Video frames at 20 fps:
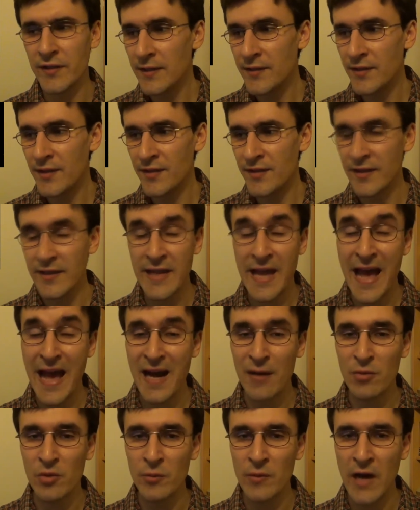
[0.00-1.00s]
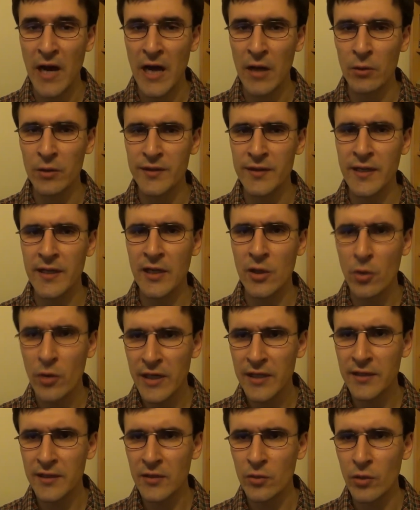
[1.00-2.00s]
this is an album I was
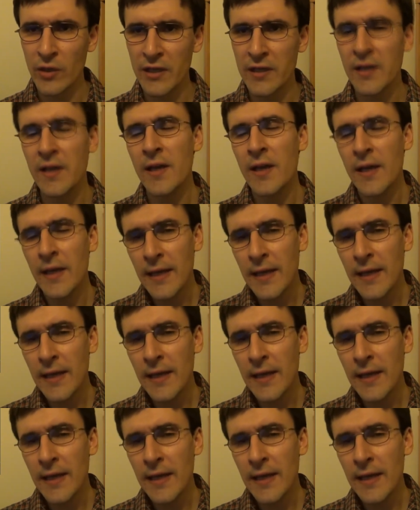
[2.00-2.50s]
acquainted with,